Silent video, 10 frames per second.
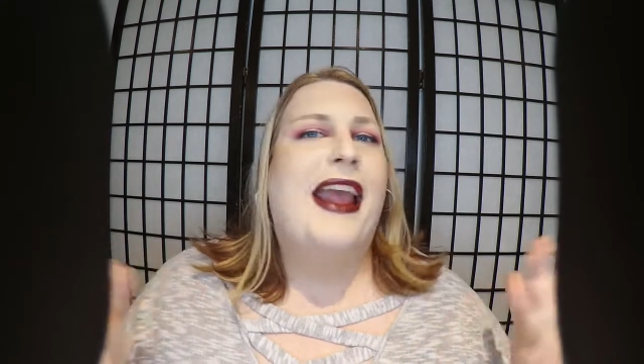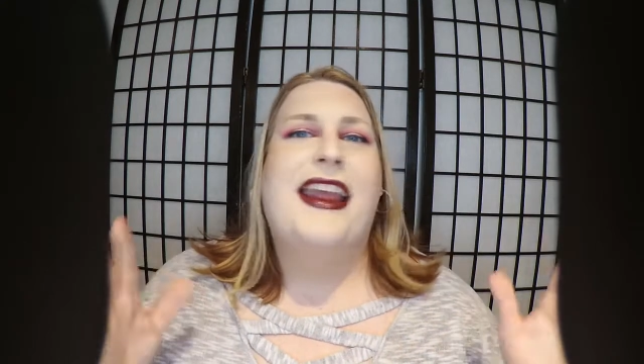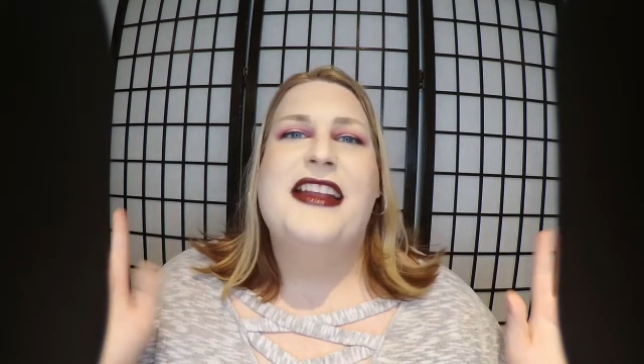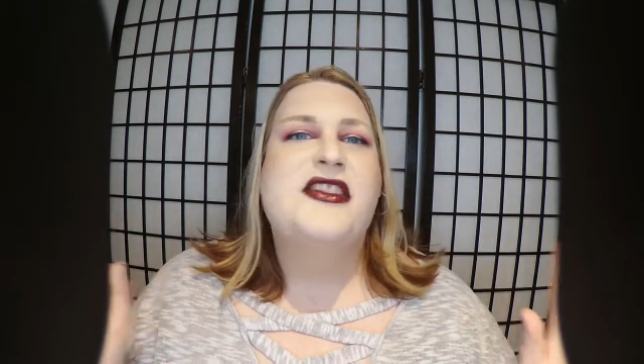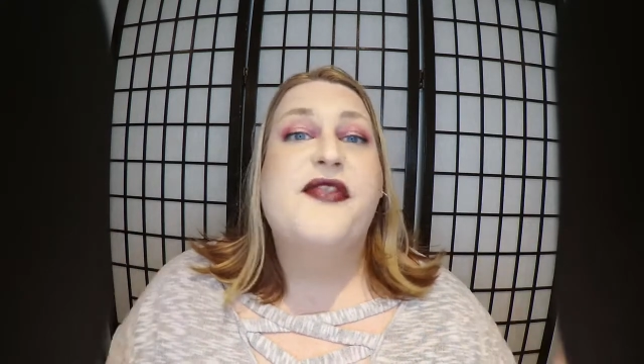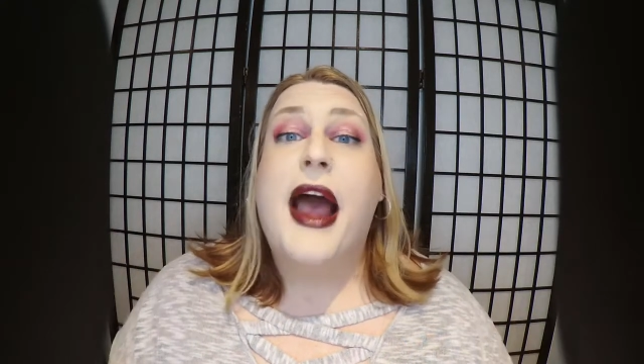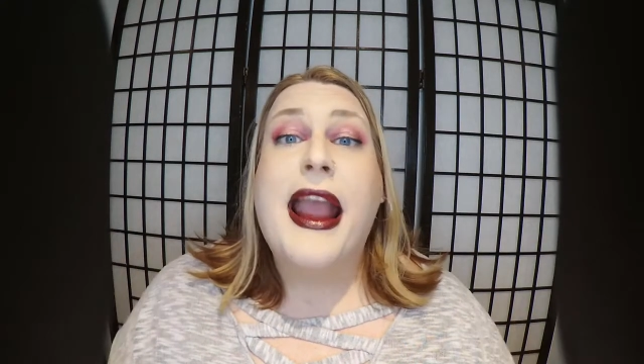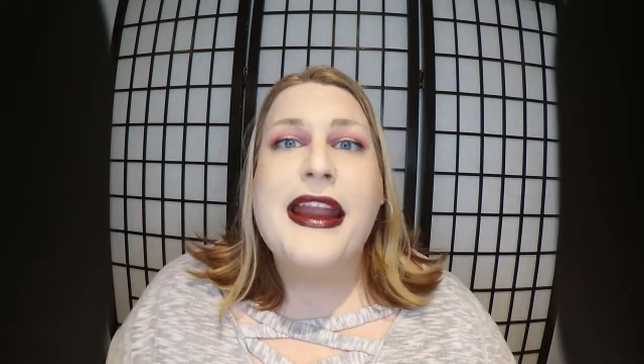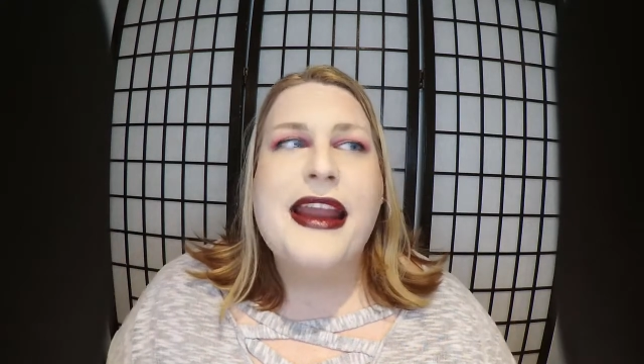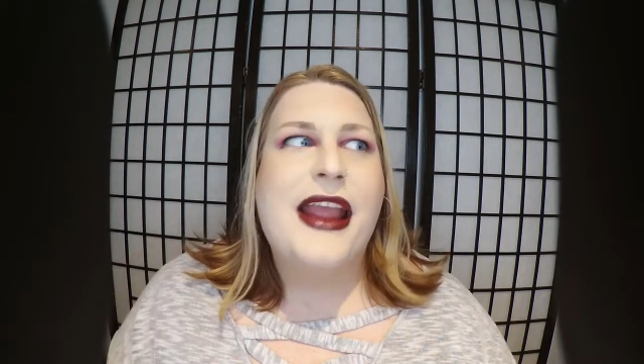It's
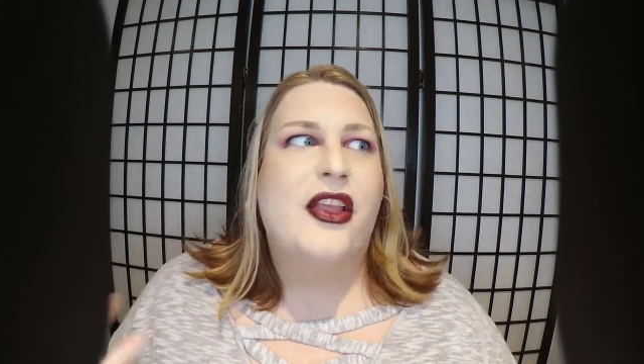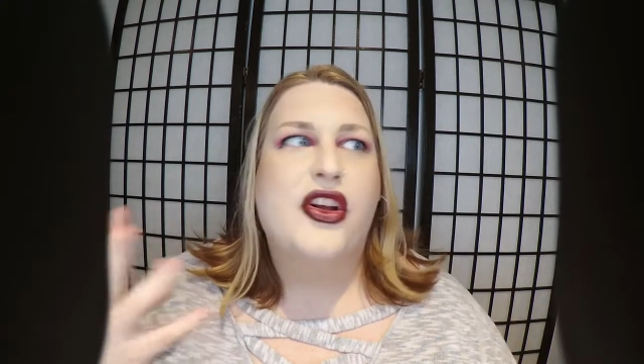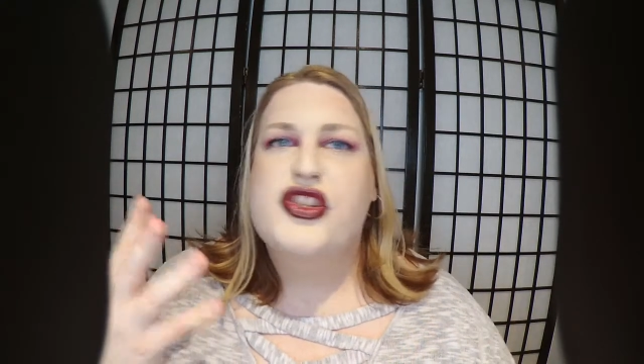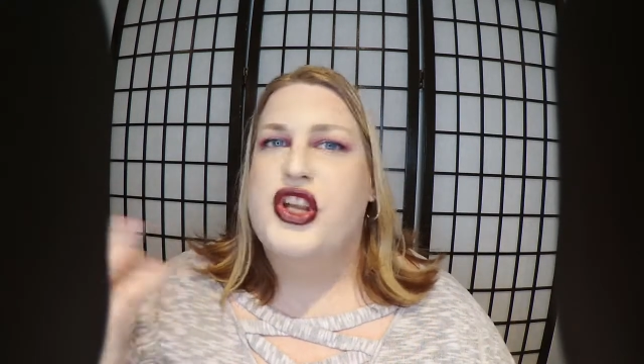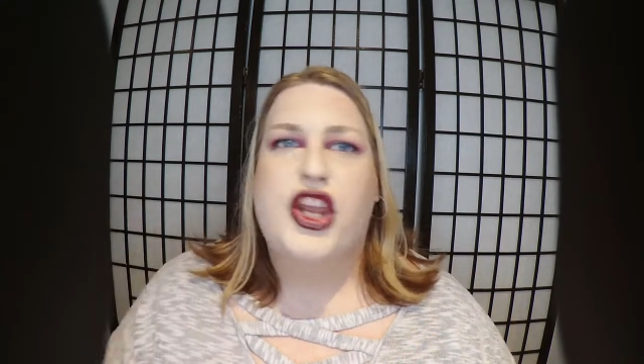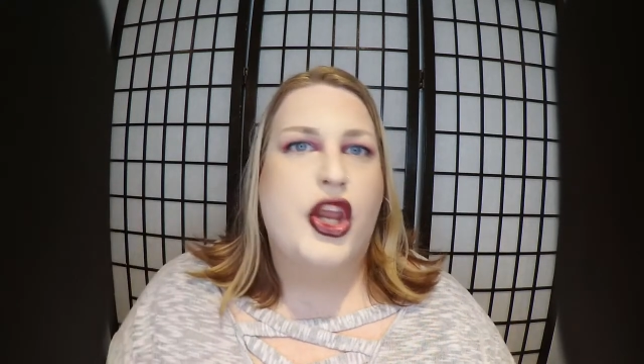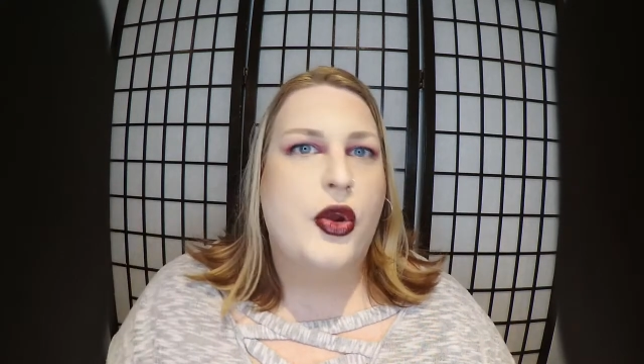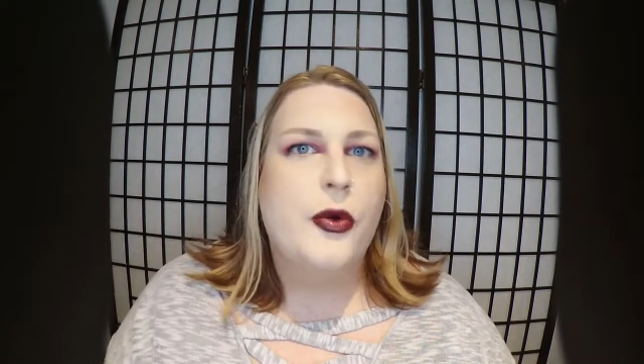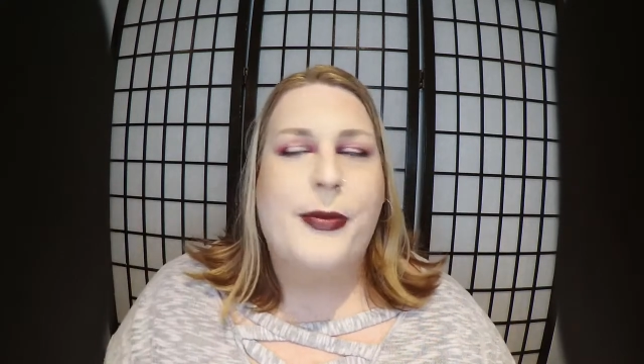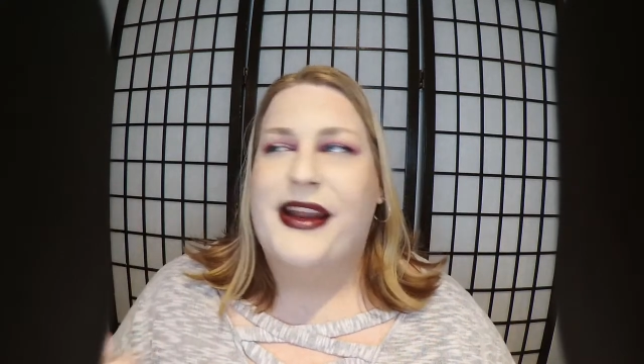fine, it looks
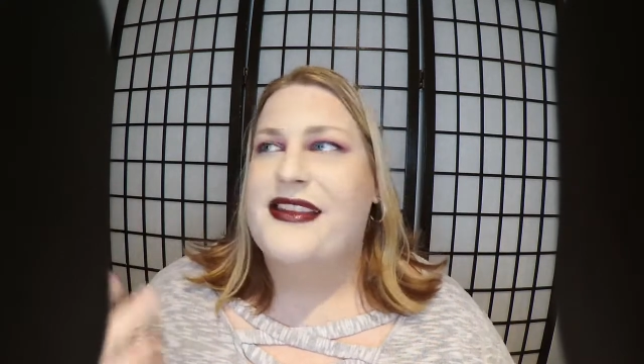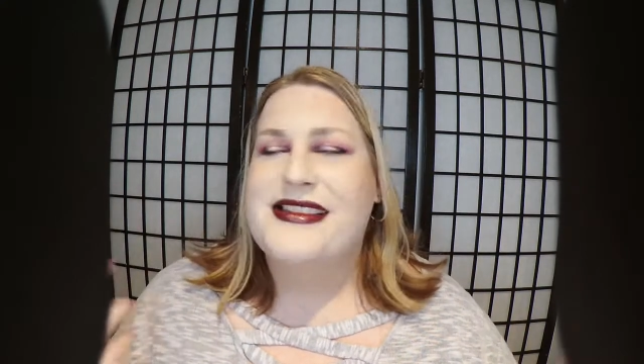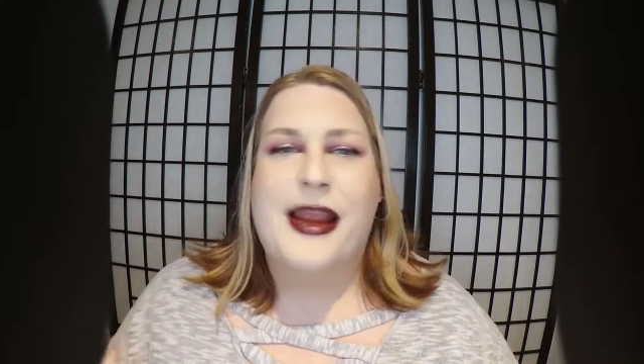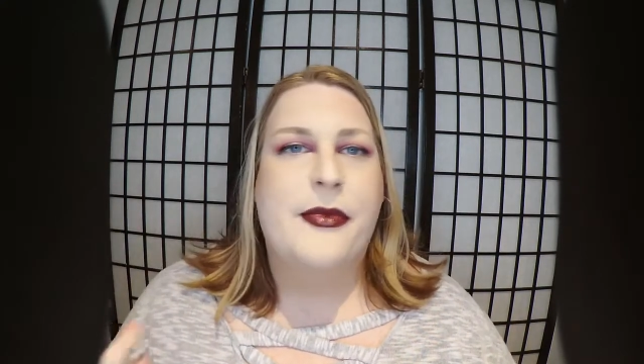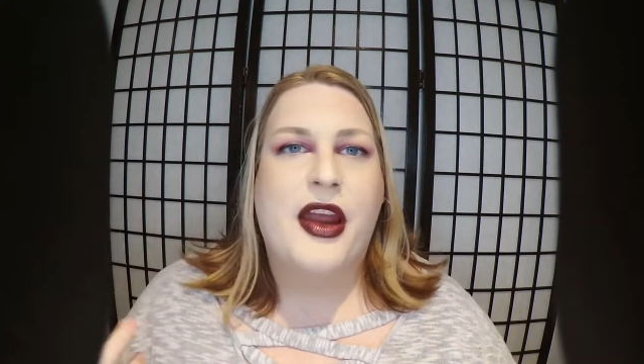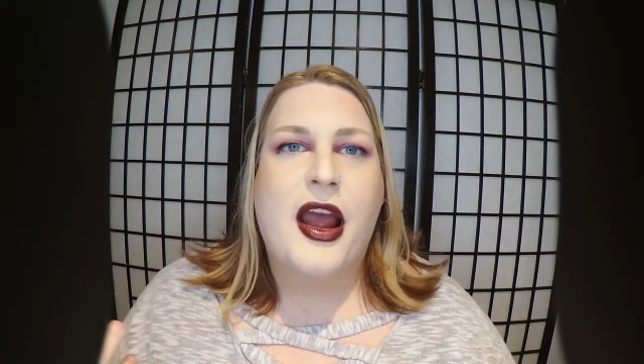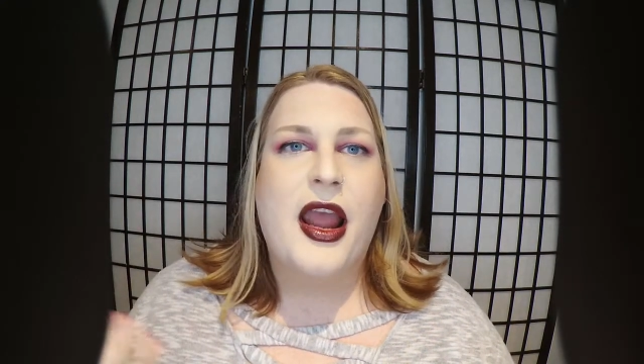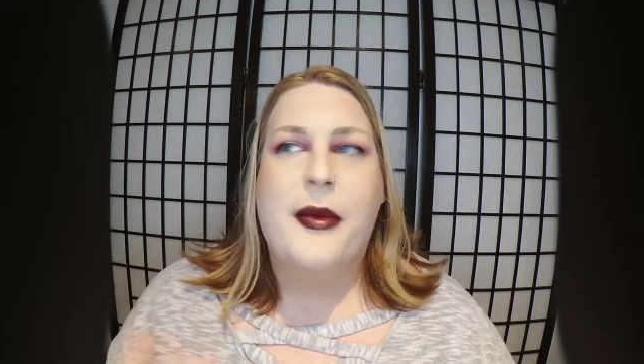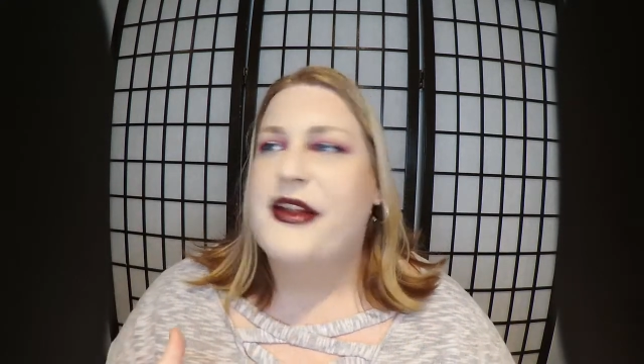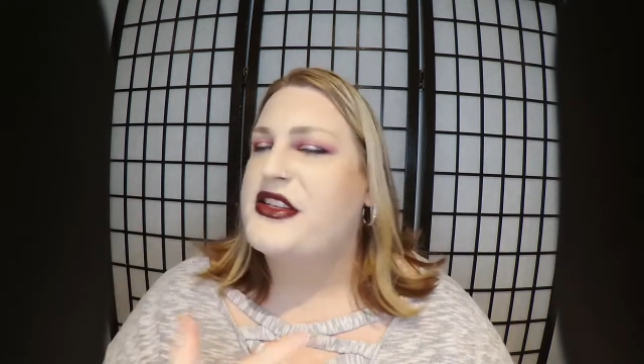cute, but at the same
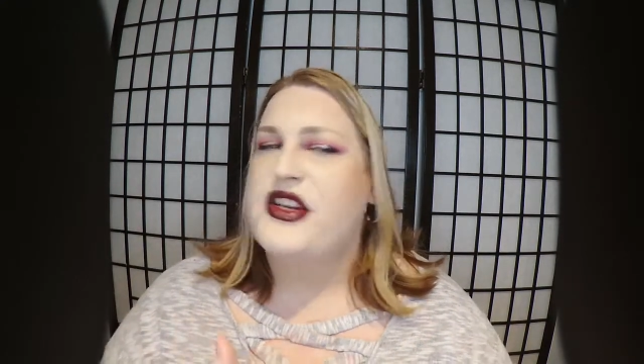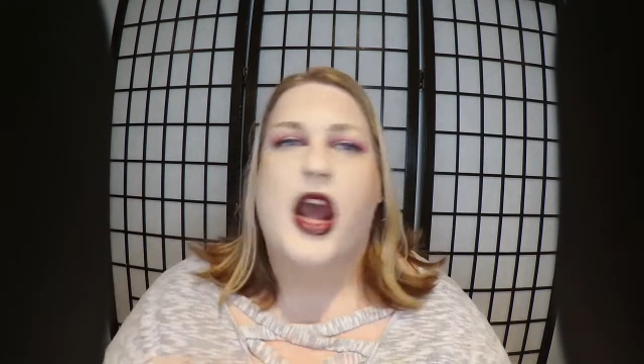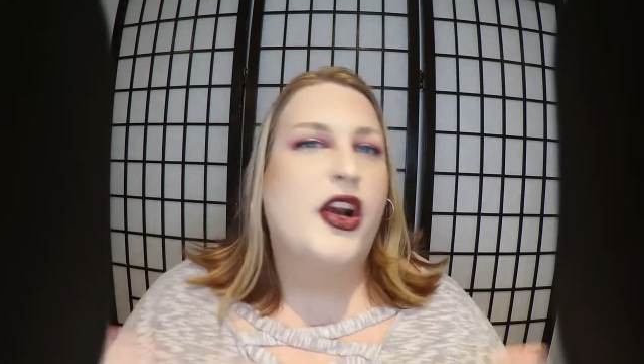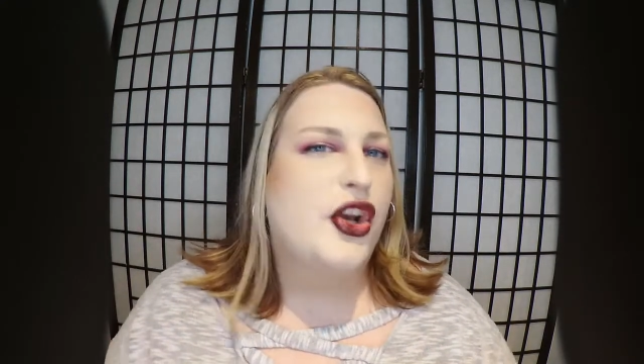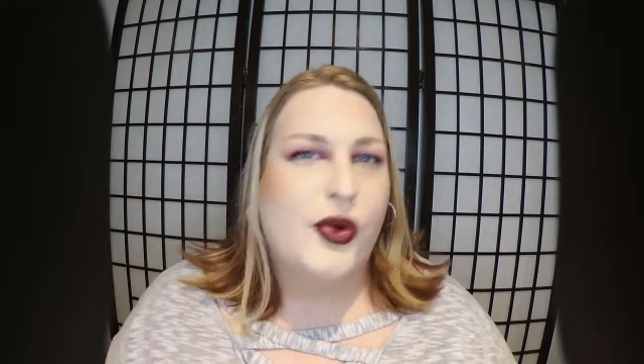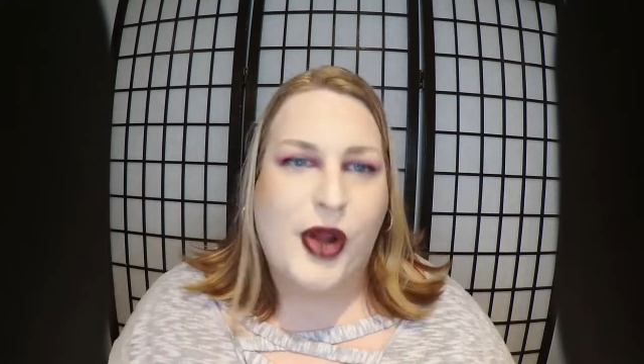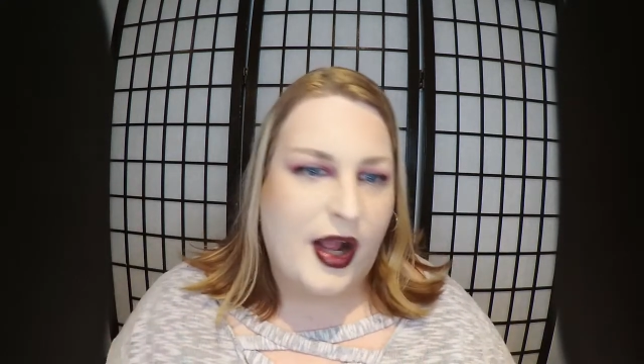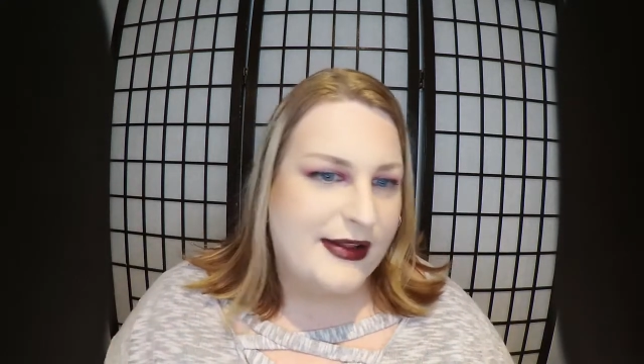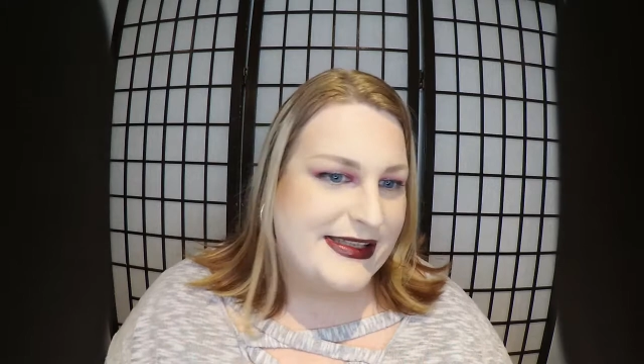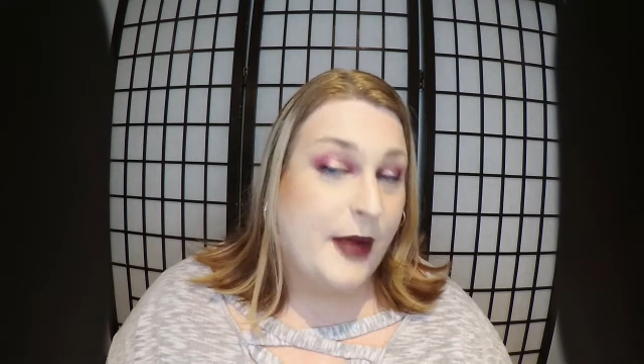time, it's not a new
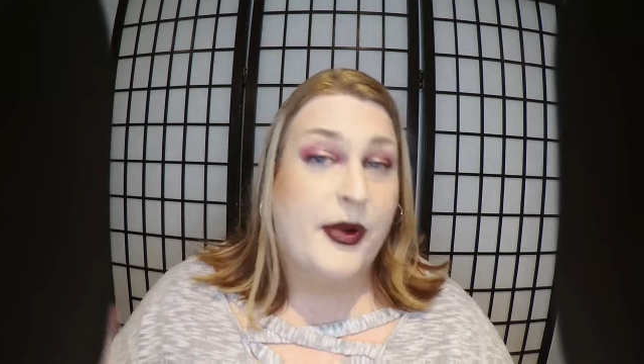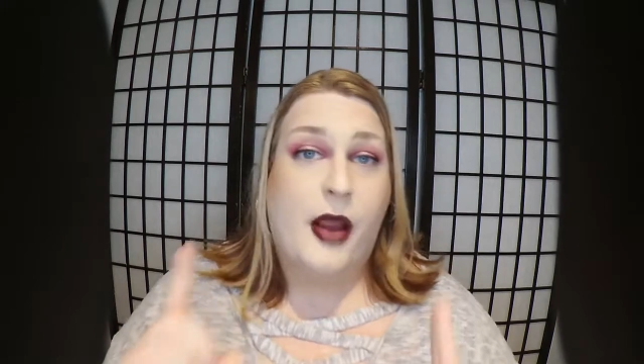concept.